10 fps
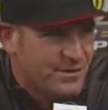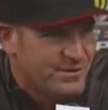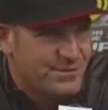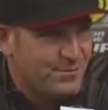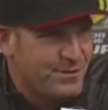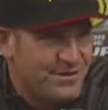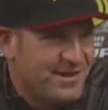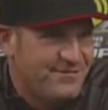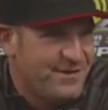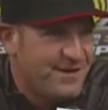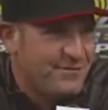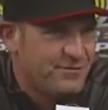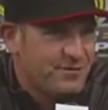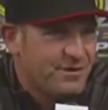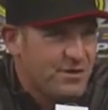Kurt's the one that I've never
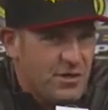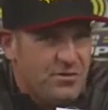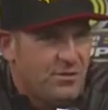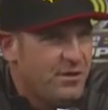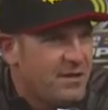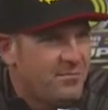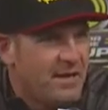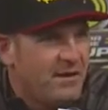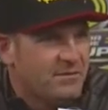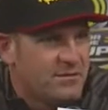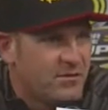really known a lot about.